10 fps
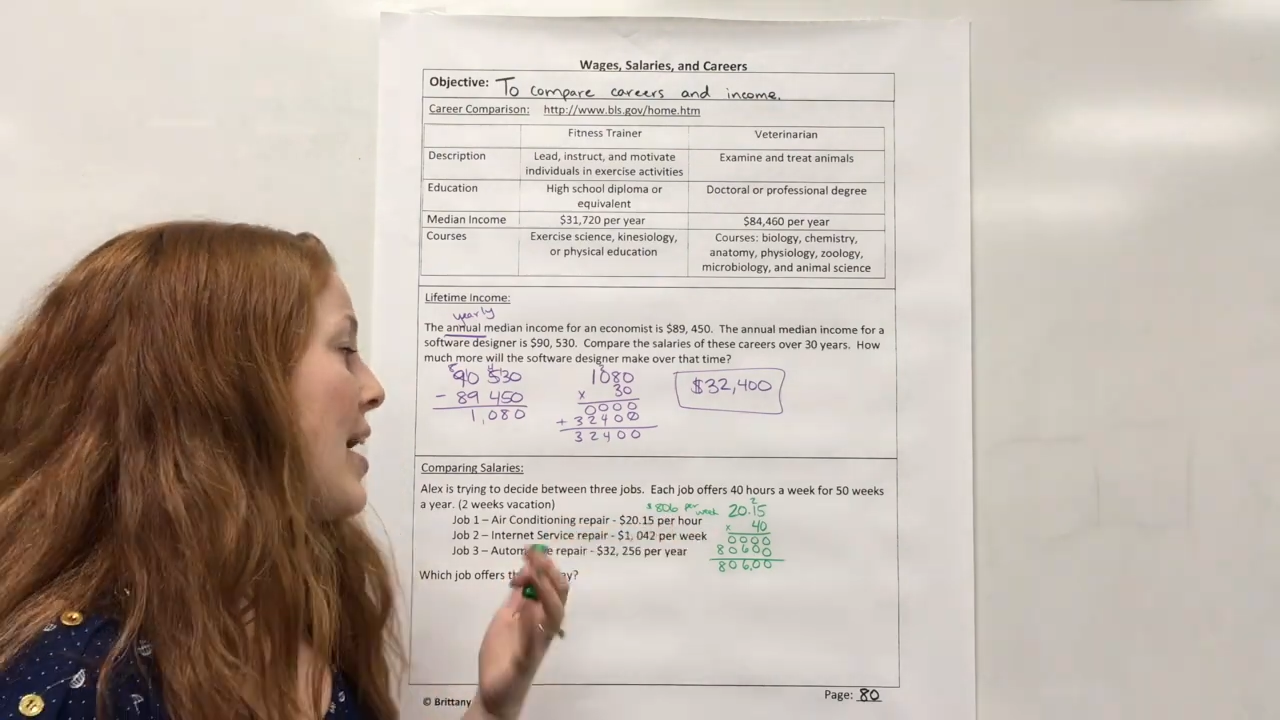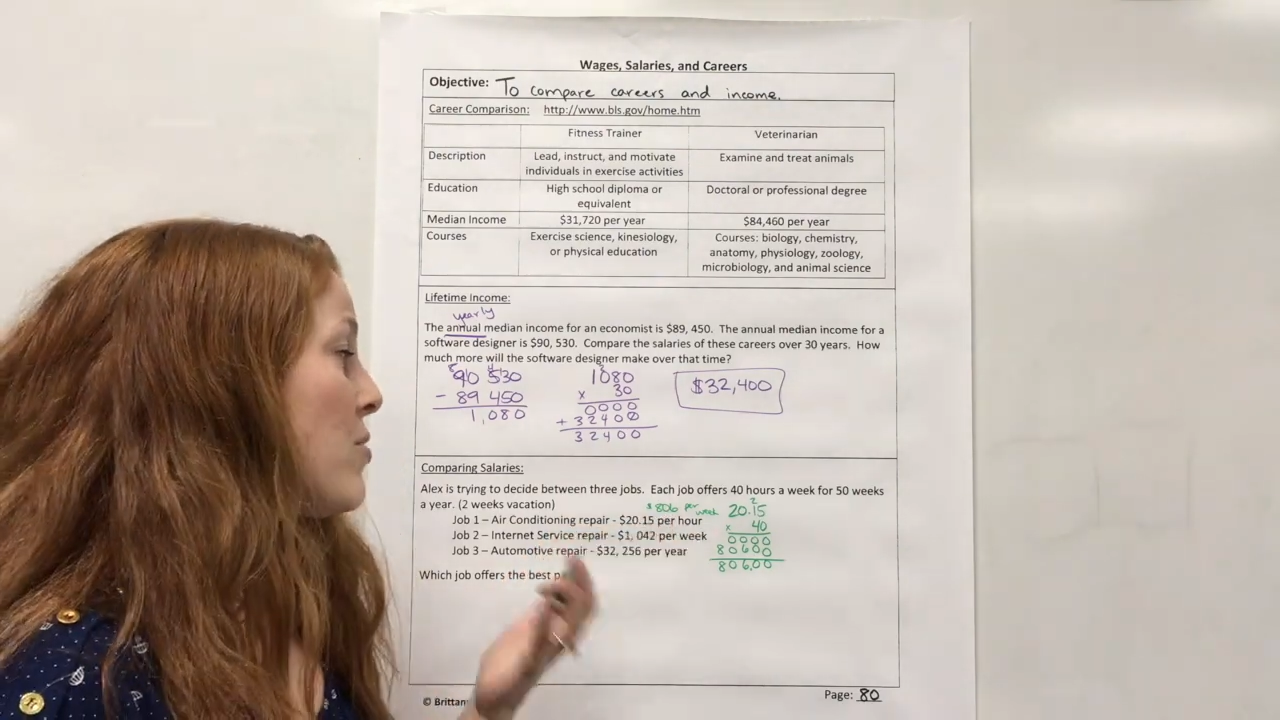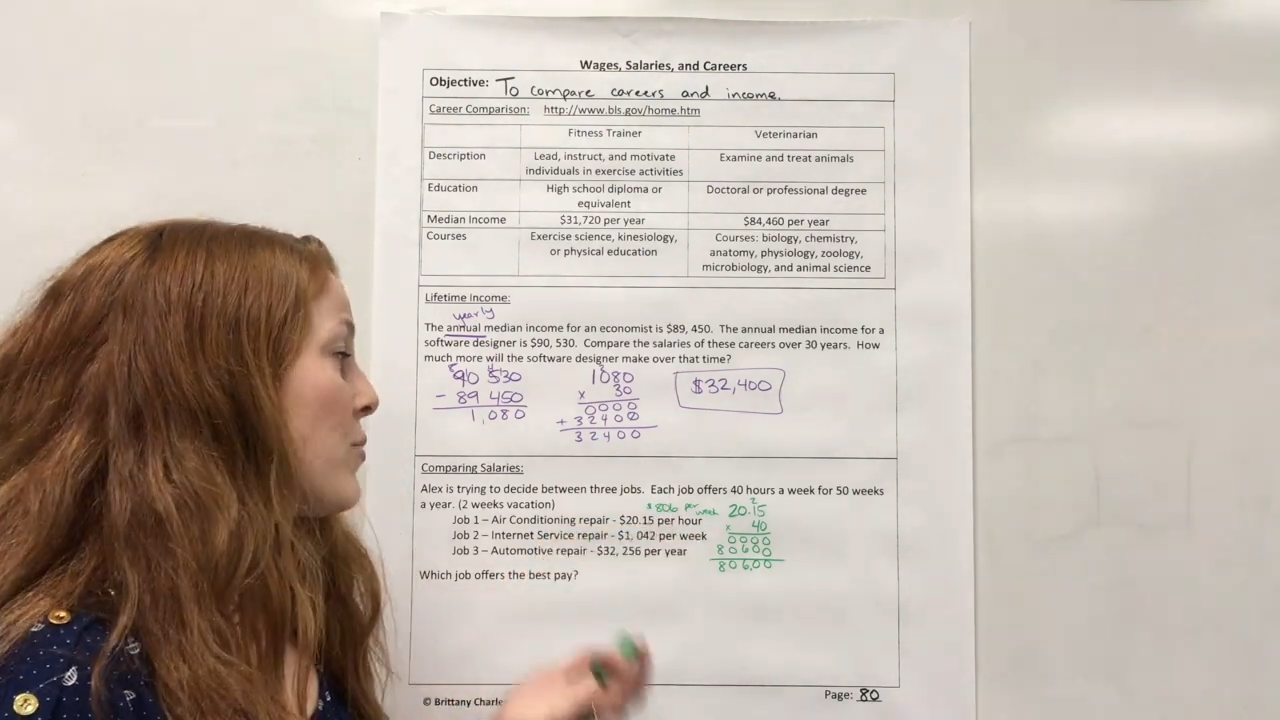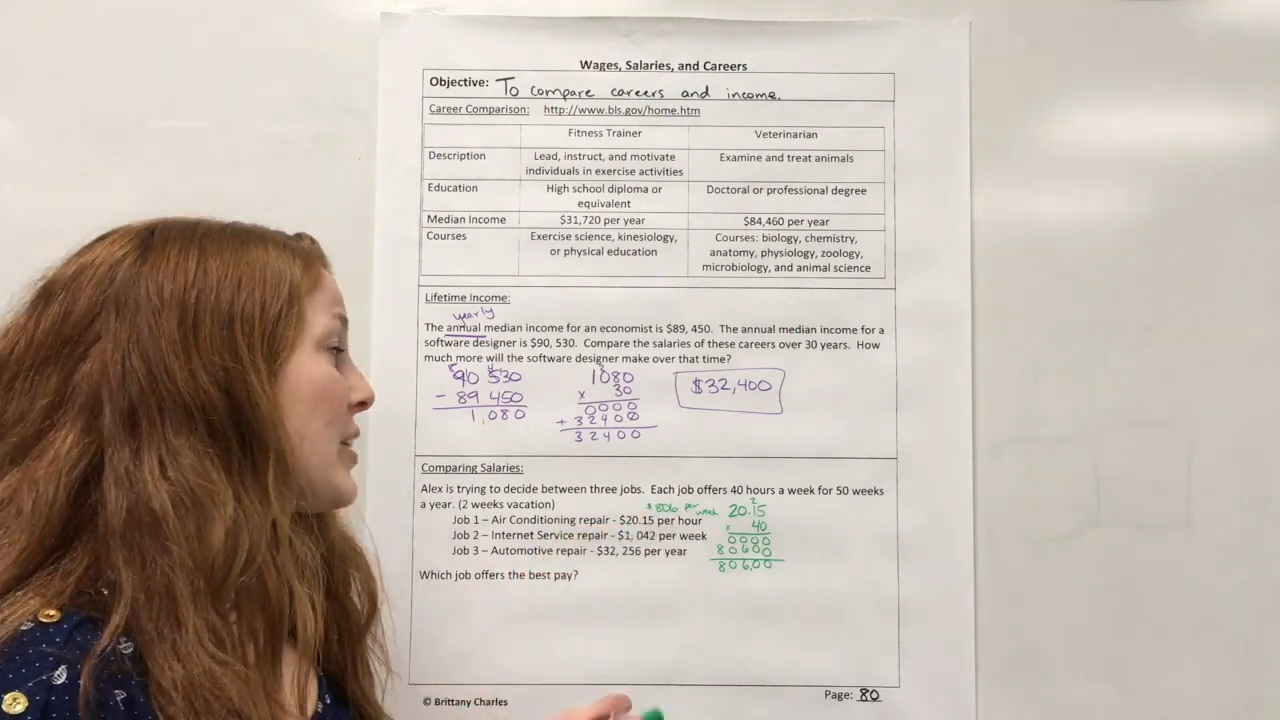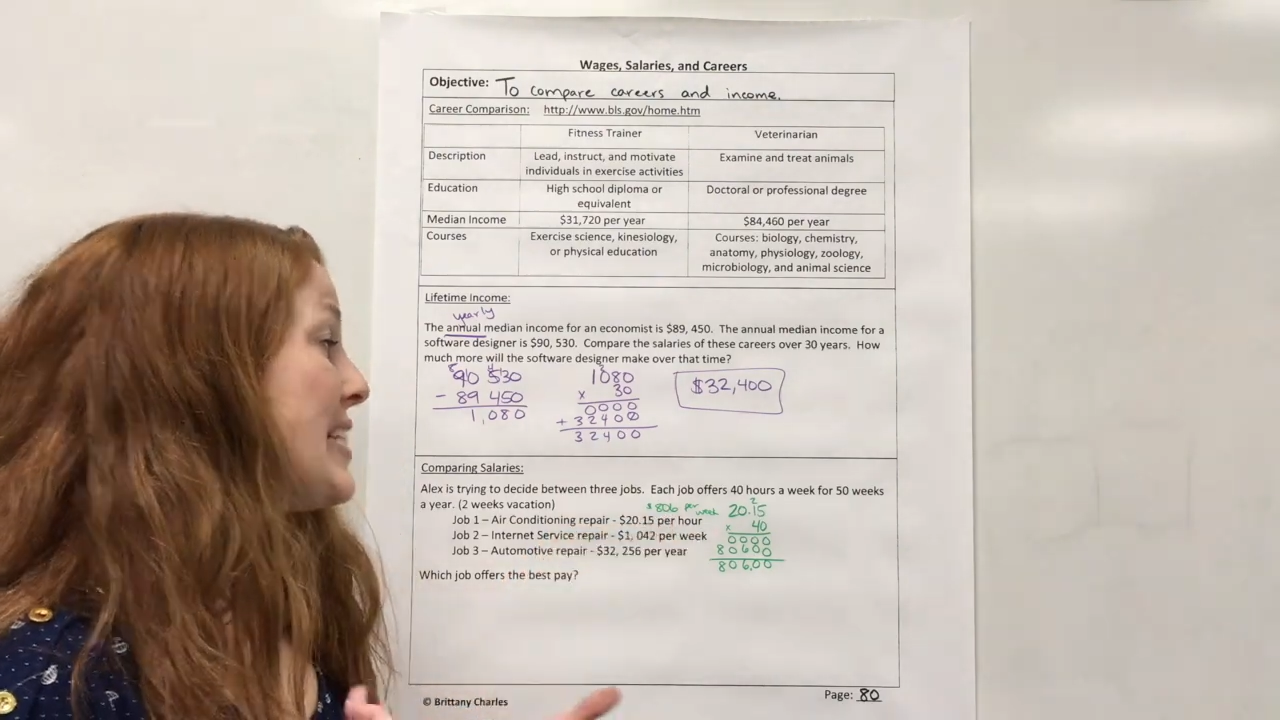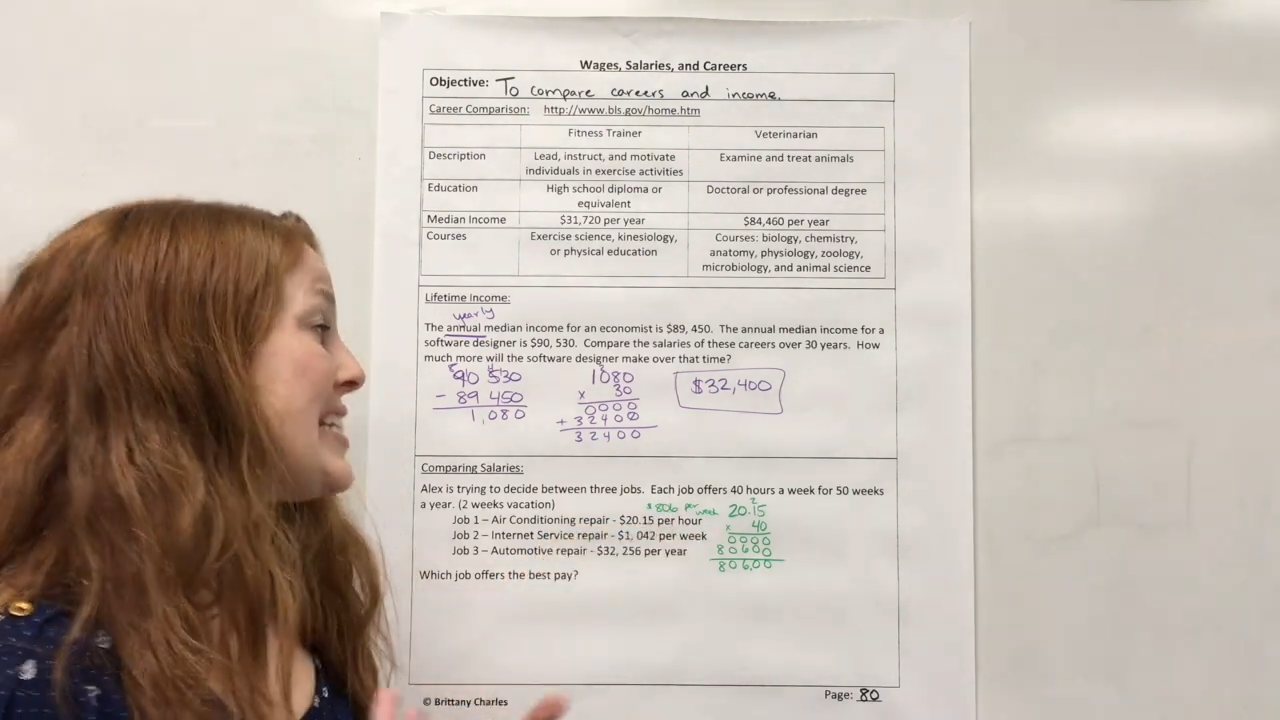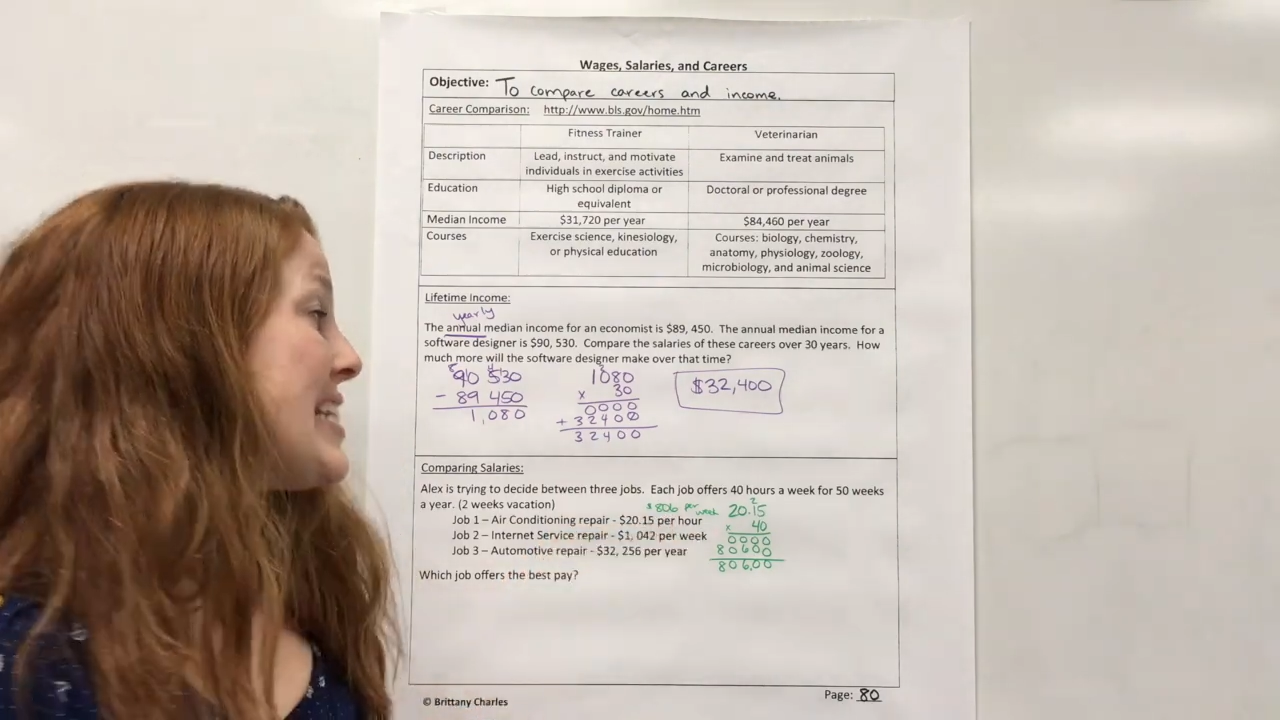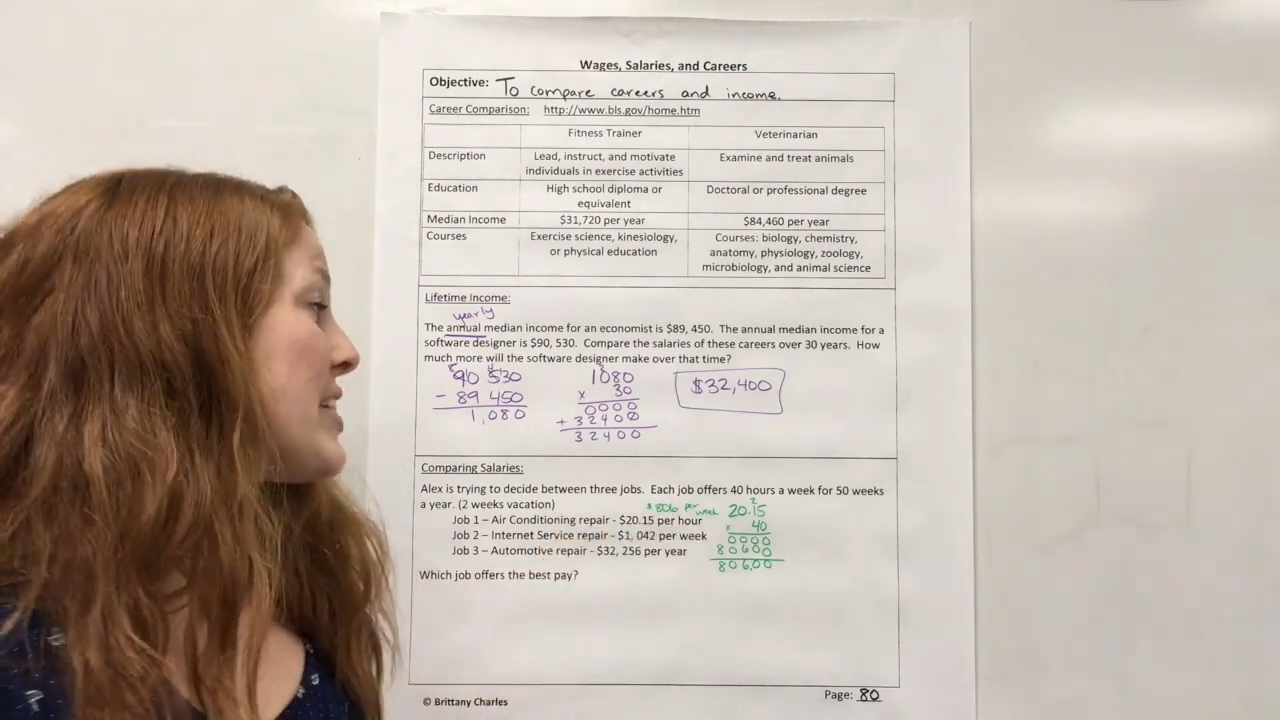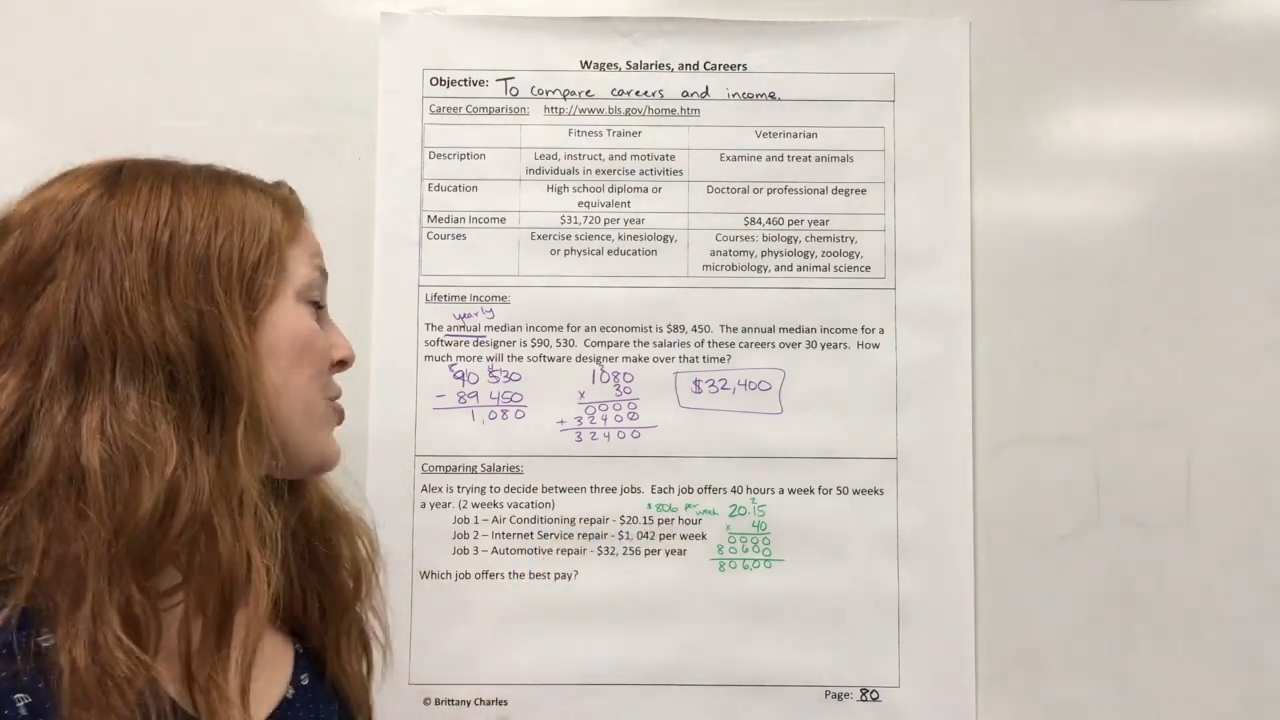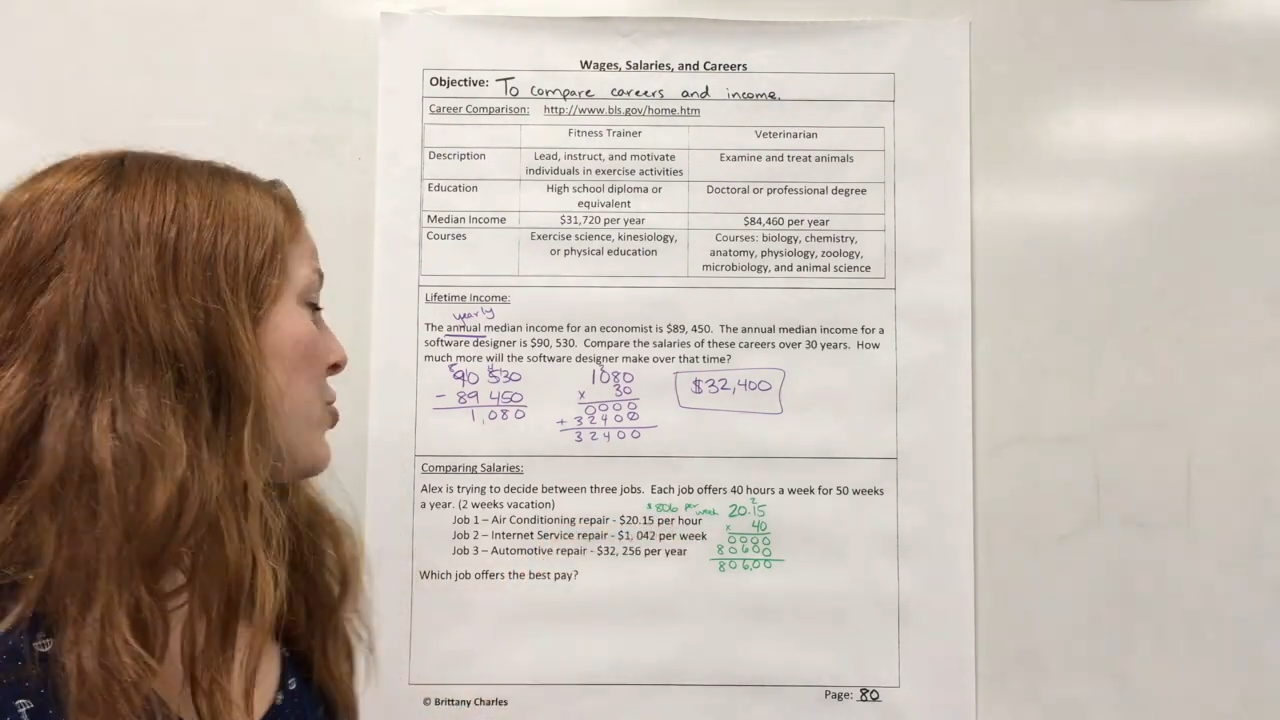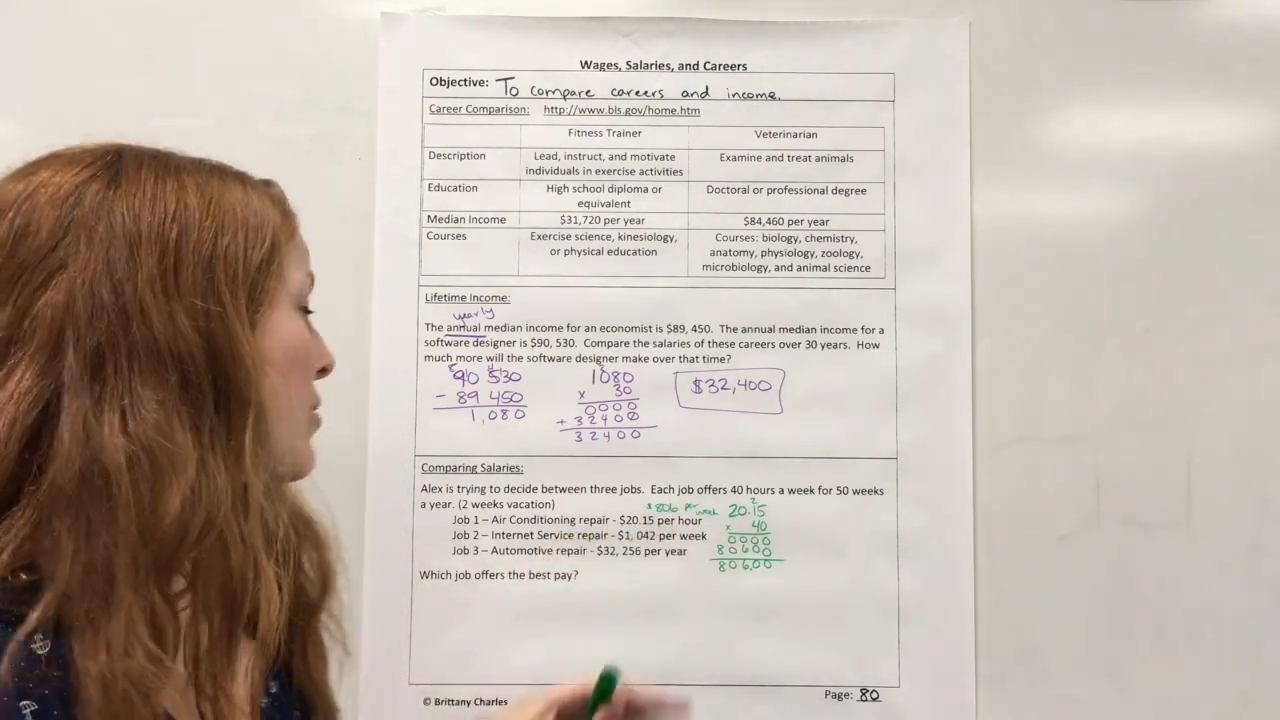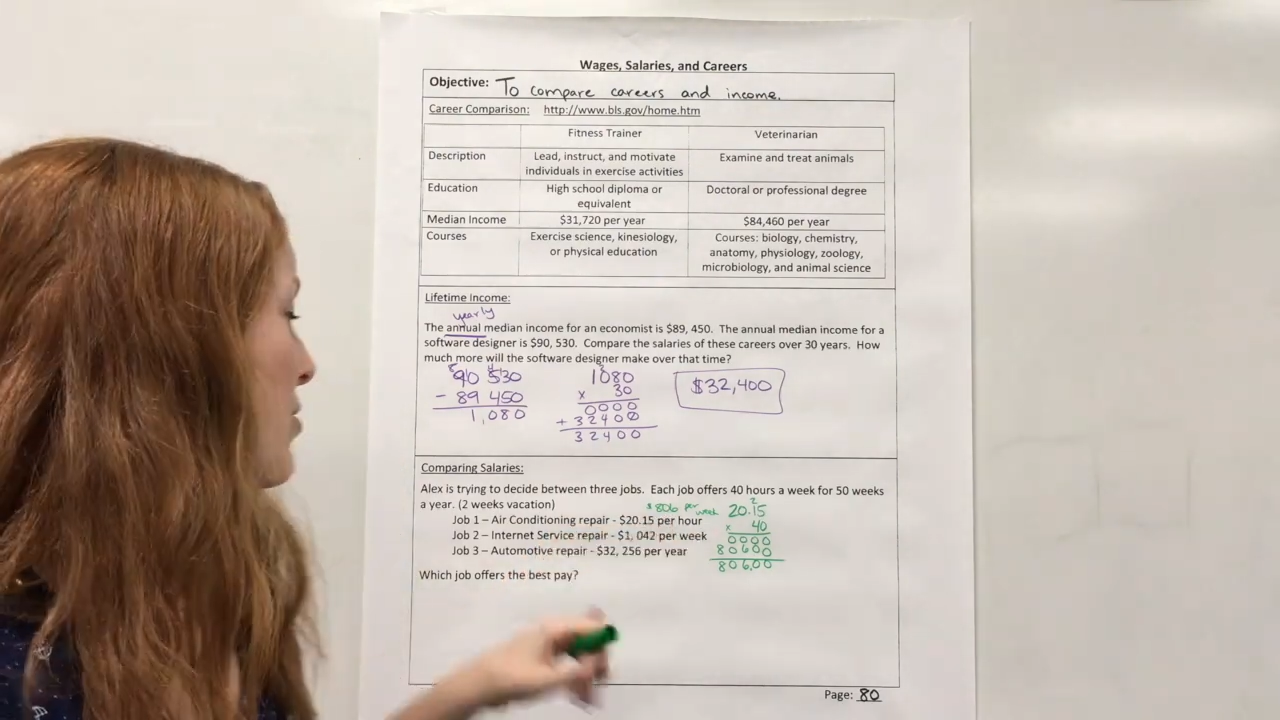don't really need to,